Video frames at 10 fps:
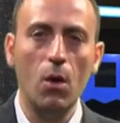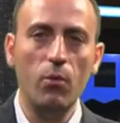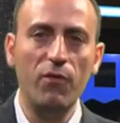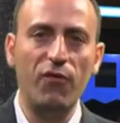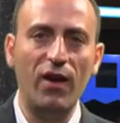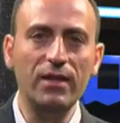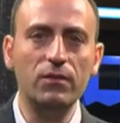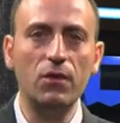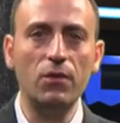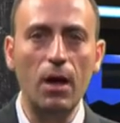we find
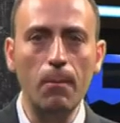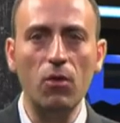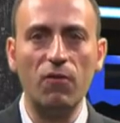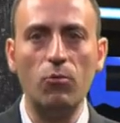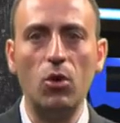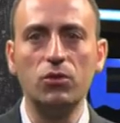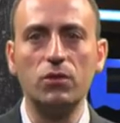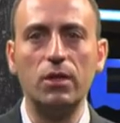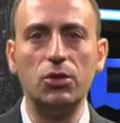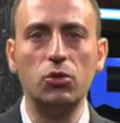the number of
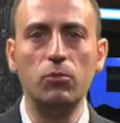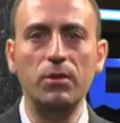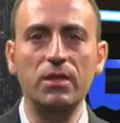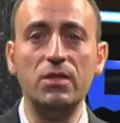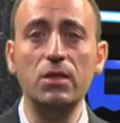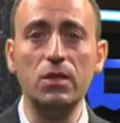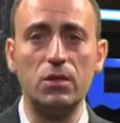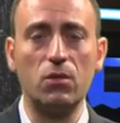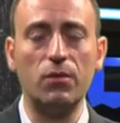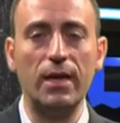modules that should be
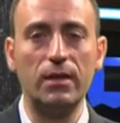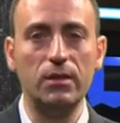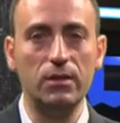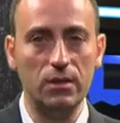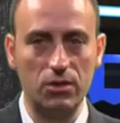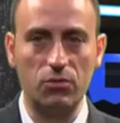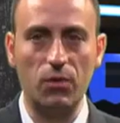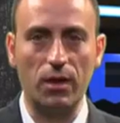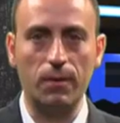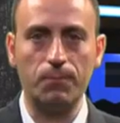series connected in a
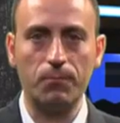string.